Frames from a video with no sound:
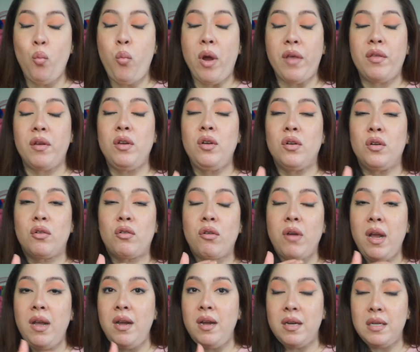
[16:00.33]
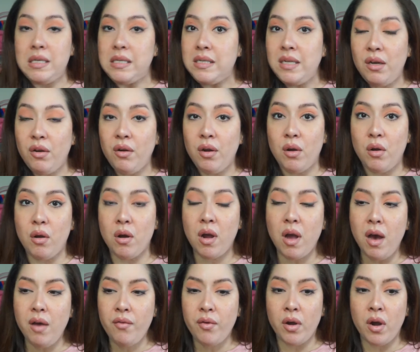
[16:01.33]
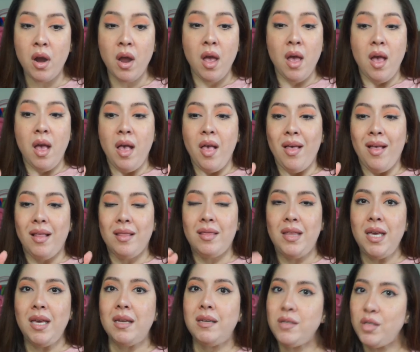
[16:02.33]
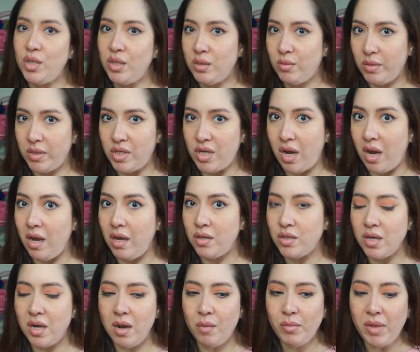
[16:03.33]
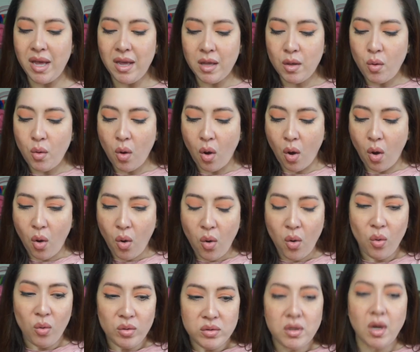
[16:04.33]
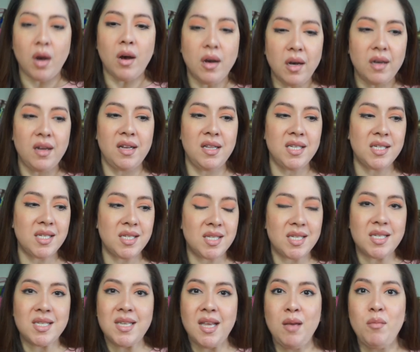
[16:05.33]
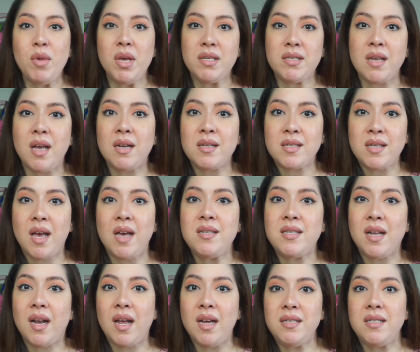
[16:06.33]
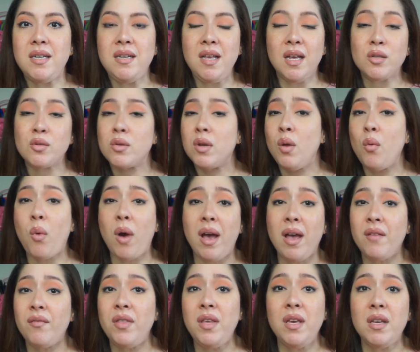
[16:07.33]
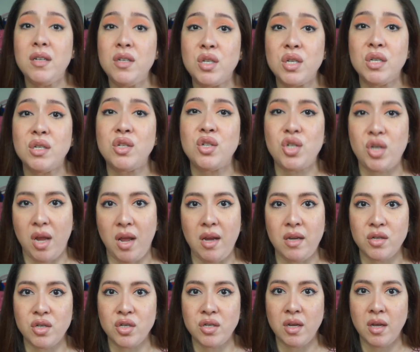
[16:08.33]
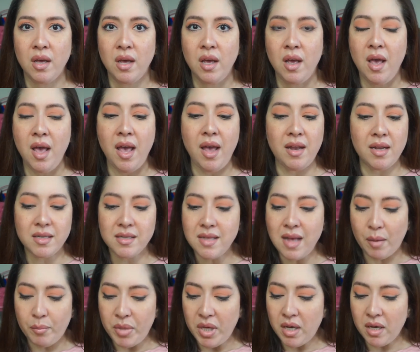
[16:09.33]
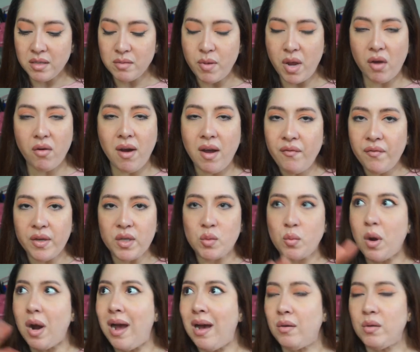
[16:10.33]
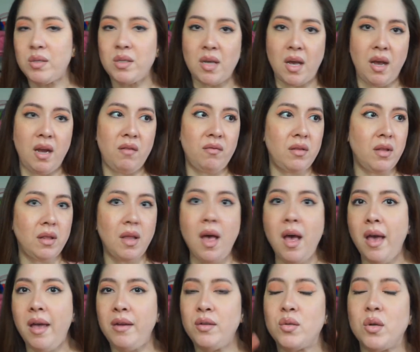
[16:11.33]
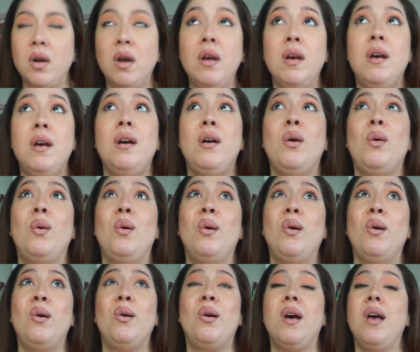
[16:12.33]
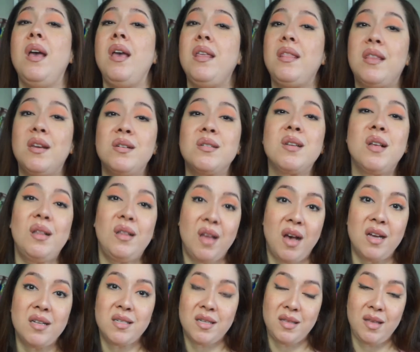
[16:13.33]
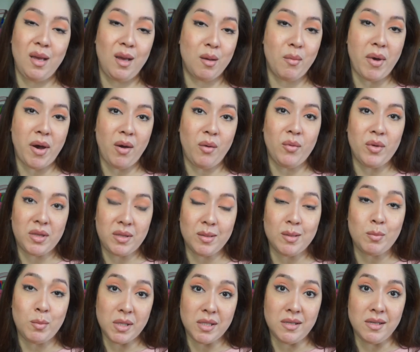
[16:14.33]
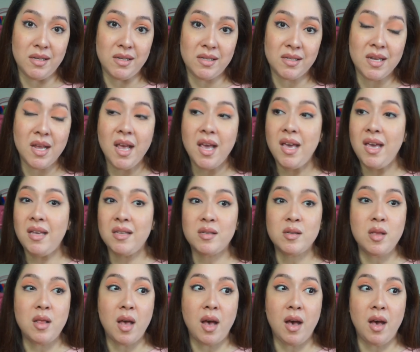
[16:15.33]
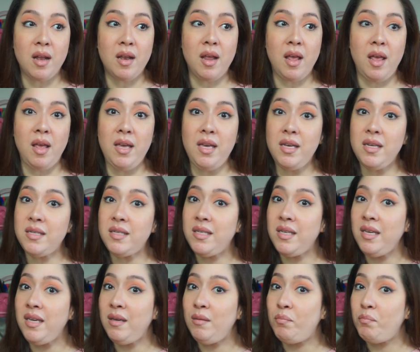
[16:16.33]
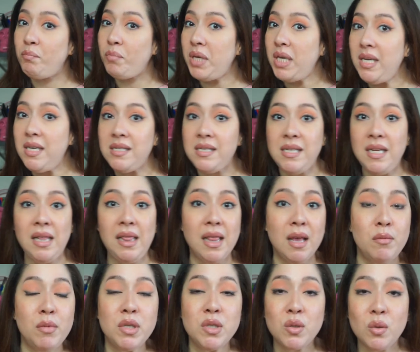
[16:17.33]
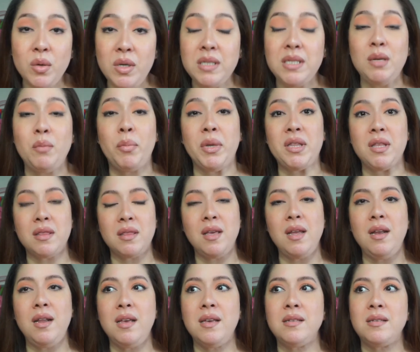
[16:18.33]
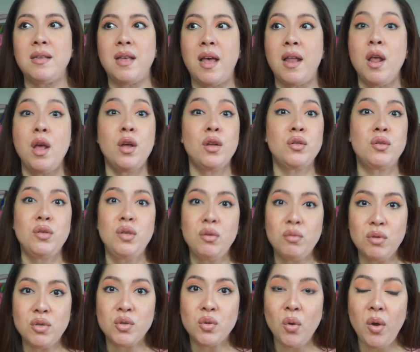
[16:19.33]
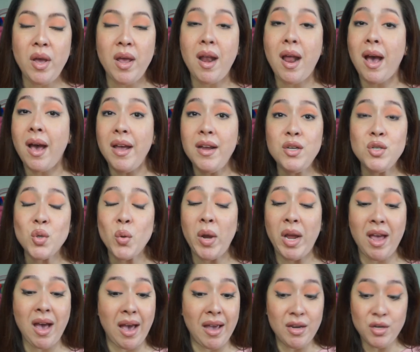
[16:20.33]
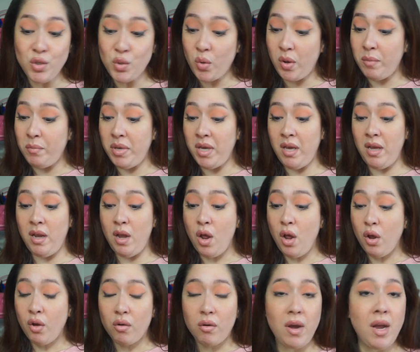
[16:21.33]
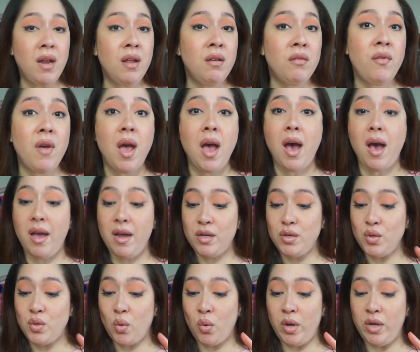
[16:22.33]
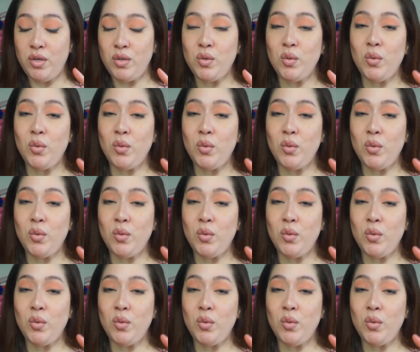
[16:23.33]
whether you're creating an interior or cover, the inches would change? And I'm like, hold on, this is the same exact size that I did yesterday. Why have the inches changed? And it's not because my graphics were outside of the lines, or, oh, there's a lot to think about with this business. It's not easy peasy lemon squeezy, but the thing is that, do you enjoy it? I enjoy it. I enjoy being creative. I enjoy